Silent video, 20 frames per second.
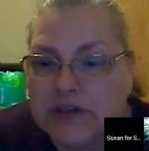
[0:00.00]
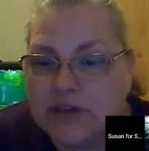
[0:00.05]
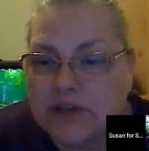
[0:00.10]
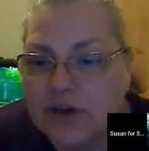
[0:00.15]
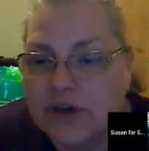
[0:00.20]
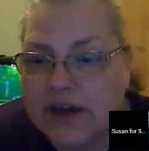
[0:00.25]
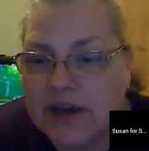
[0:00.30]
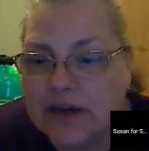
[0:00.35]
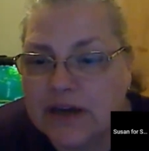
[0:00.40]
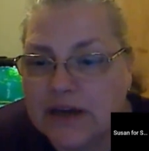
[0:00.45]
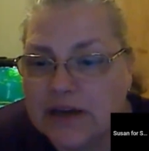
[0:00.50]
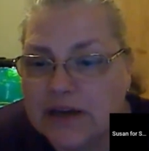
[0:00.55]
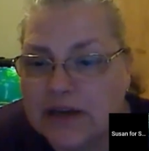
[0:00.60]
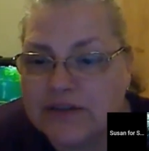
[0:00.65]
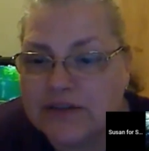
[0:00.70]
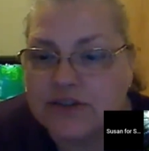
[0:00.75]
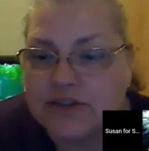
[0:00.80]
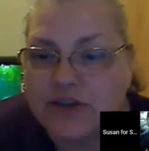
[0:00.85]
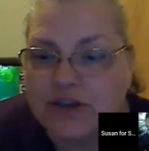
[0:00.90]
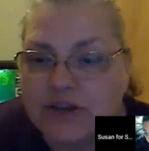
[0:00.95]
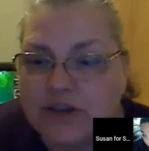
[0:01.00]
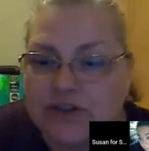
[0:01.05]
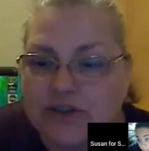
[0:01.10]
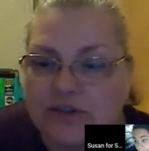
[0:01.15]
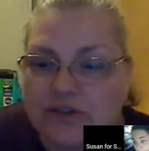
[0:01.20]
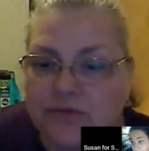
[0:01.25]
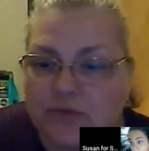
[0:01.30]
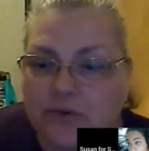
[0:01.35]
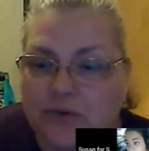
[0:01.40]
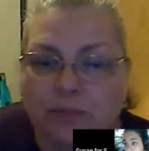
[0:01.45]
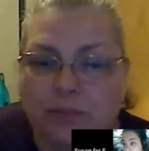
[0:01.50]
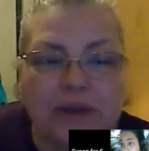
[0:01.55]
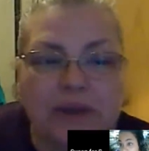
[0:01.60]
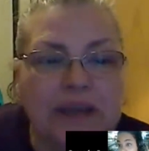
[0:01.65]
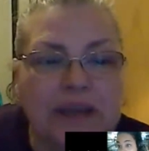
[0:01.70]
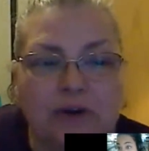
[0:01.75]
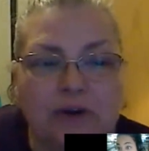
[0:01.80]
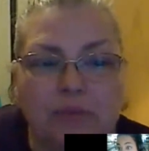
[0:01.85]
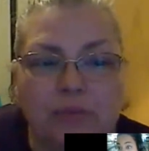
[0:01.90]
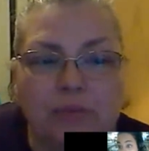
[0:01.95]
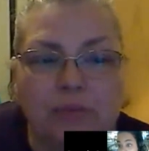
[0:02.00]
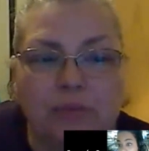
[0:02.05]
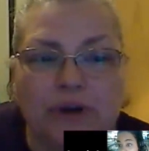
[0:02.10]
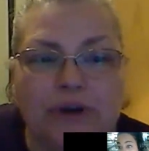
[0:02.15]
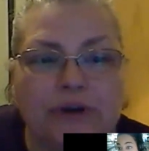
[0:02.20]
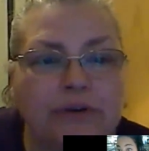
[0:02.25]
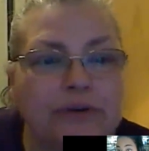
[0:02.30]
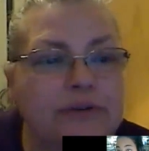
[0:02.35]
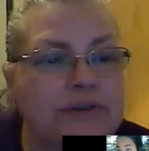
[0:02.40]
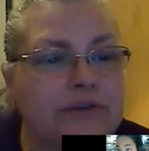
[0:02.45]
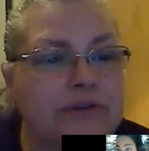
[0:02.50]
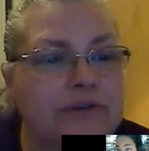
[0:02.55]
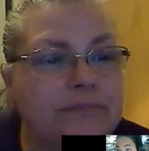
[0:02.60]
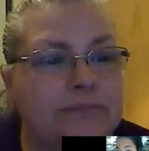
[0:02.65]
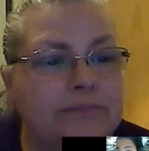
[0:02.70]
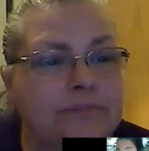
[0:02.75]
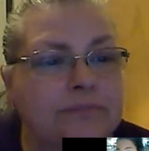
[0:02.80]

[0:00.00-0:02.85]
you got any suggestions for beginner breeders?